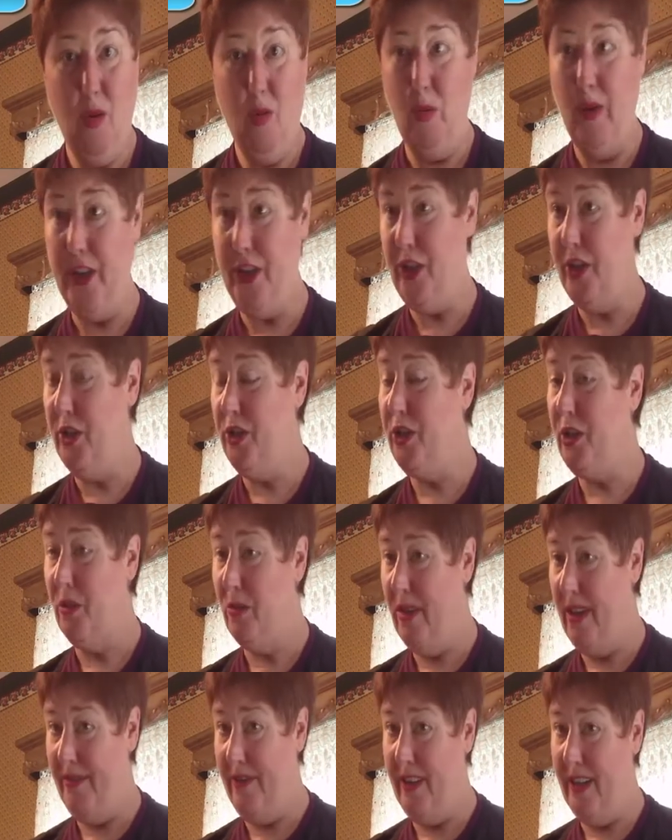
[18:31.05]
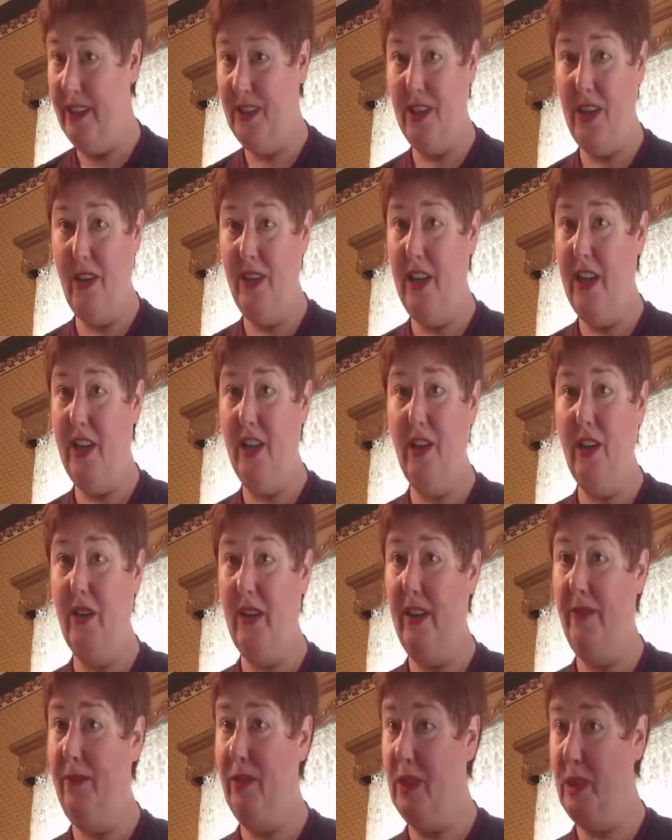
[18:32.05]
which is terrific, so that you
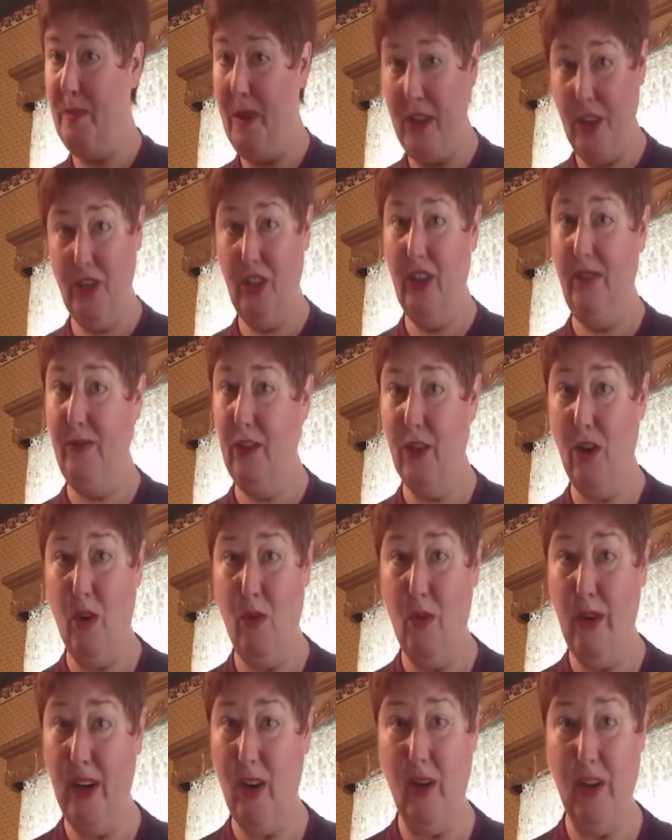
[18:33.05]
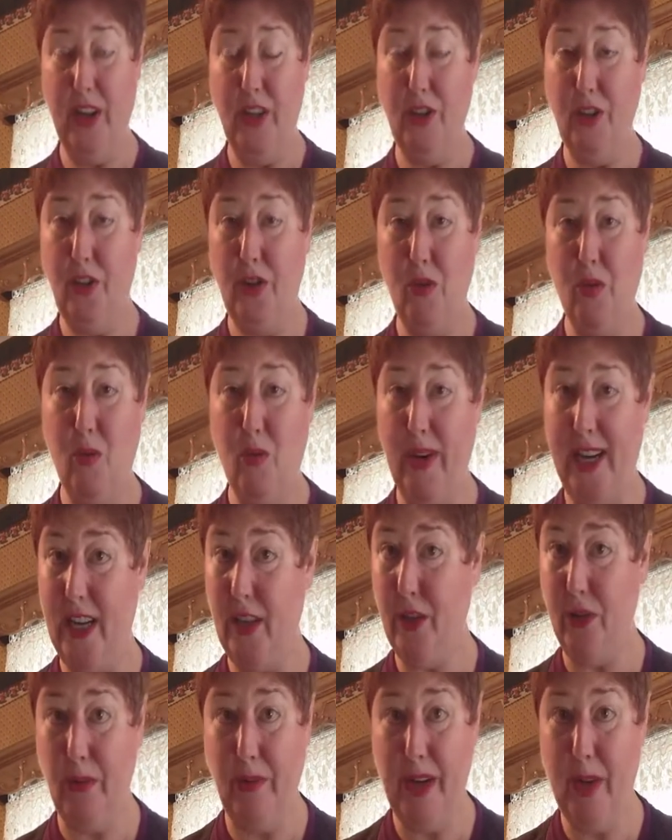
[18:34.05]
don't, especially if you're going on a
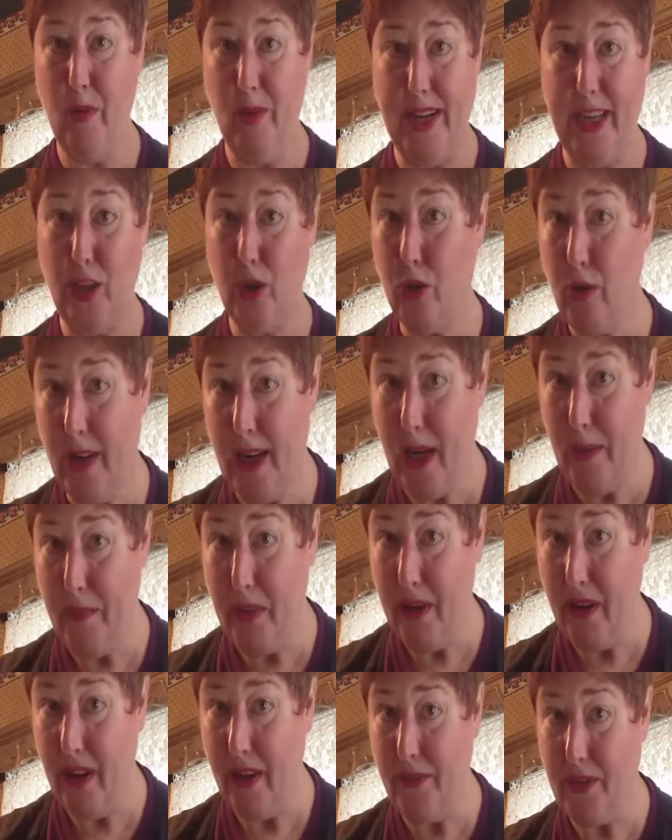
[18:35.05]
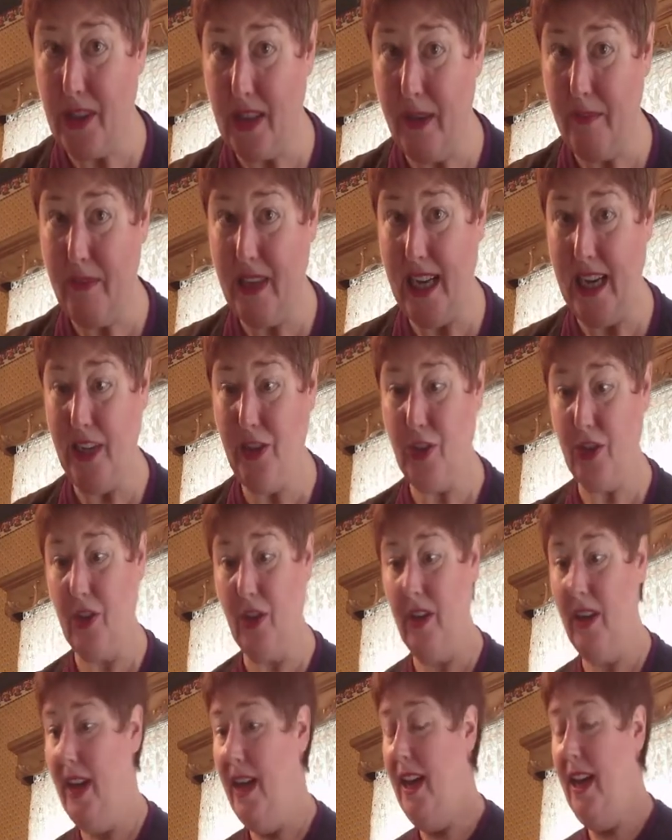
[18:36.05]
2-week, 3-week trip of some
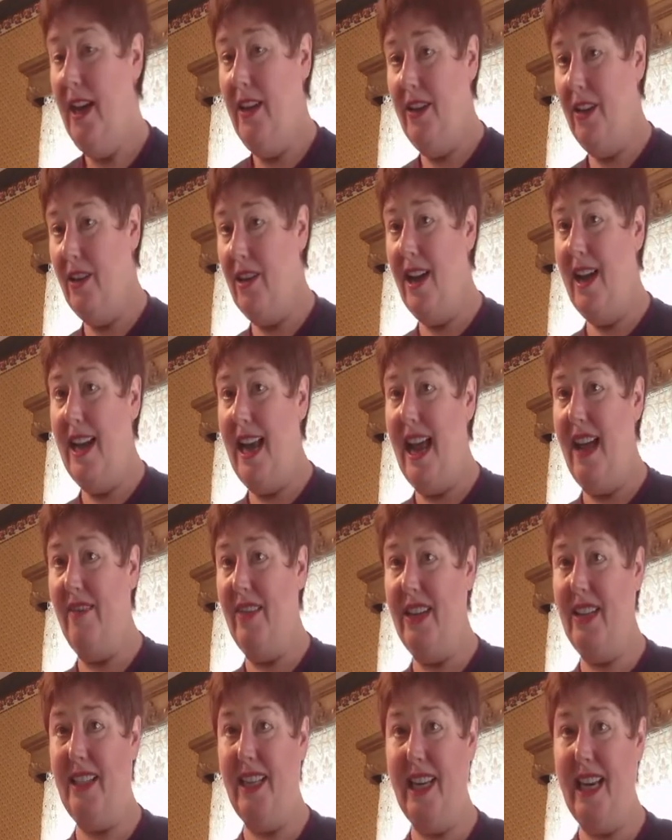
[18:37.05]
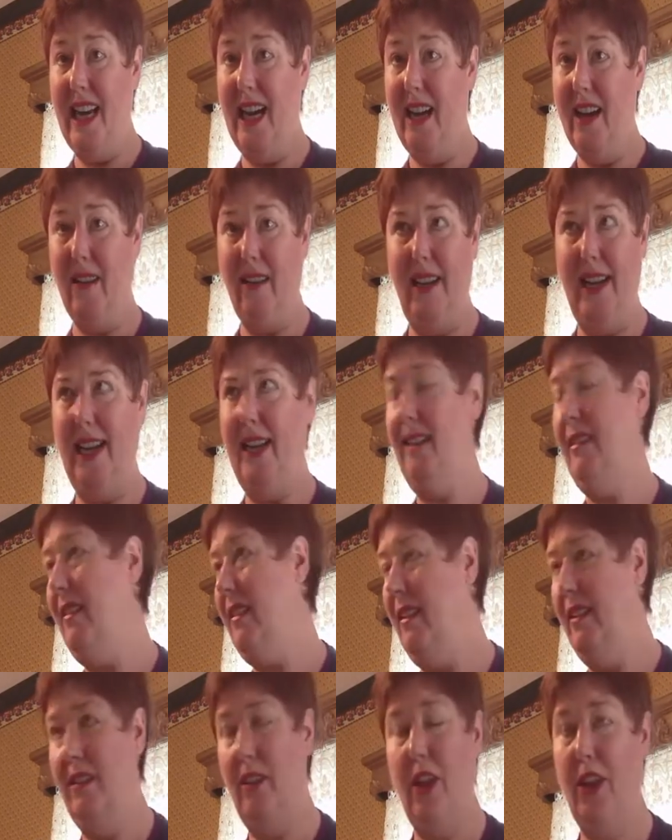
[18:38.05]
nature, you're not having to carry
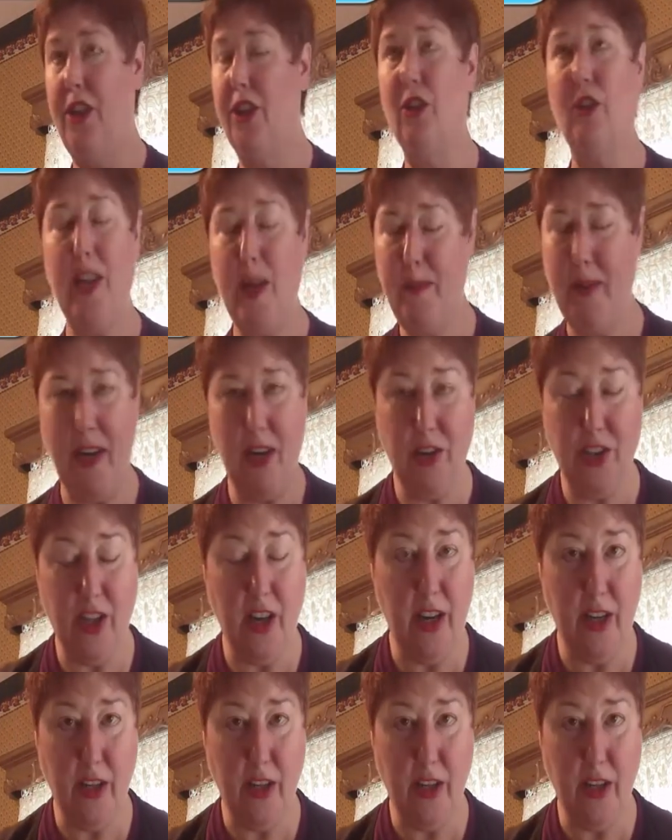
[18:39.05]
30 pairs of